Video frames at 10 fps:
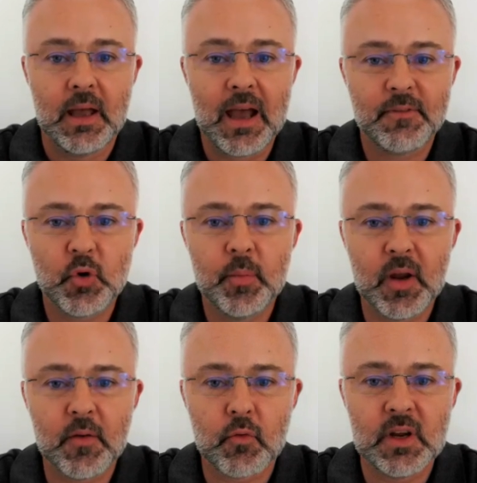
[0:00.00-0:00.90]
After a
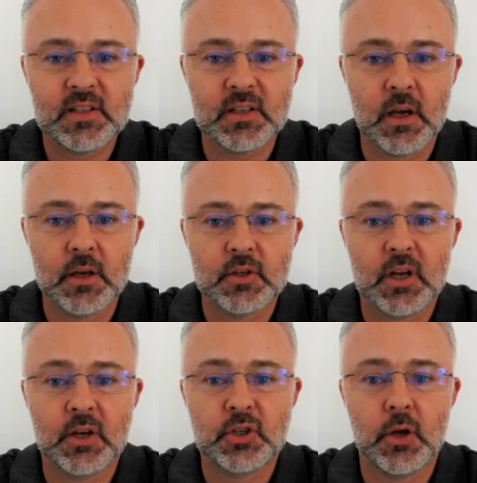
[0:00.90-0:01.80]
bit of research,
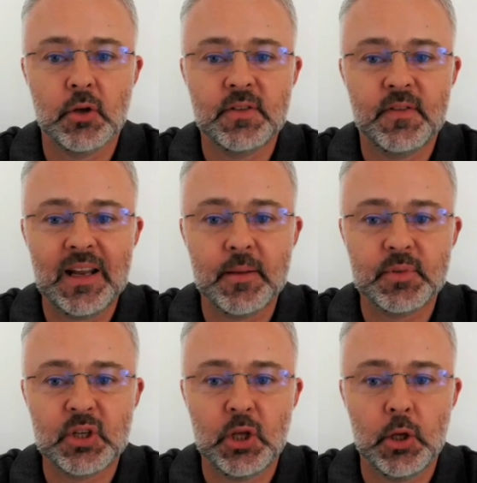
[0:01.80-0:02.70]
I chose
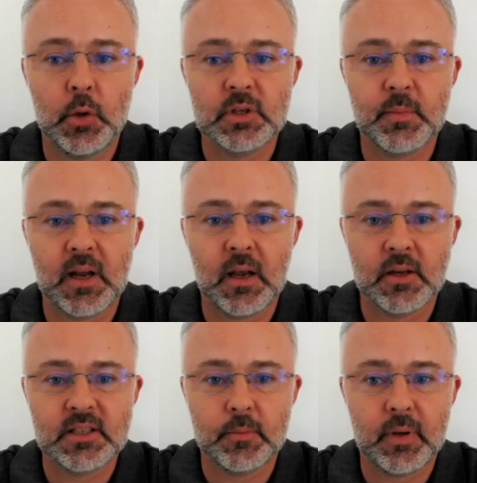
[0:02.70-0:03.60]
Philips Hue as my
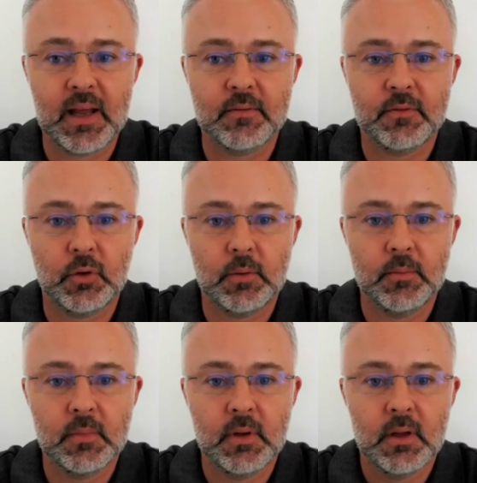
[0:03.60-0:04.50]
lighting platform.